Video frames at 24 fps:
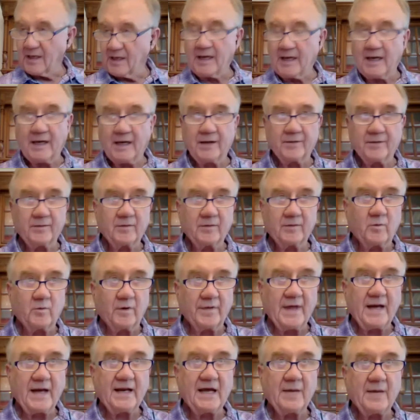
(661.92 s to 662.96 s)
And when
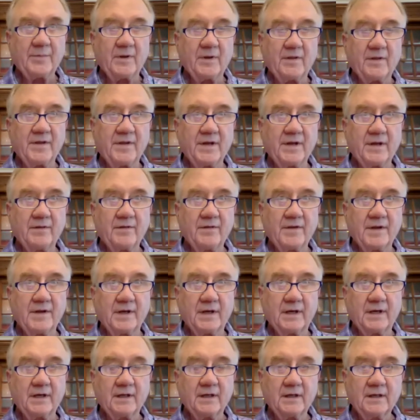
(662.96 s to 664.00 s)
that happened, then
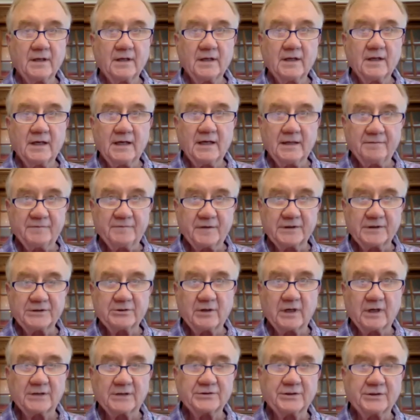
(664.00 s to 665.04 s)
the
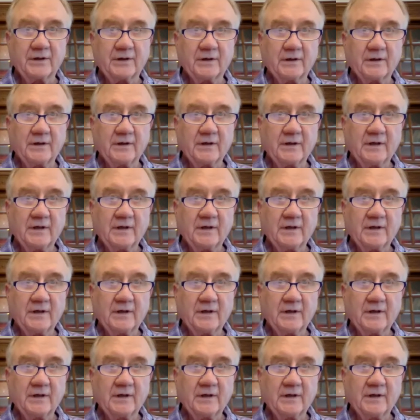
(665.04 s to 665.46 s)
infrastructure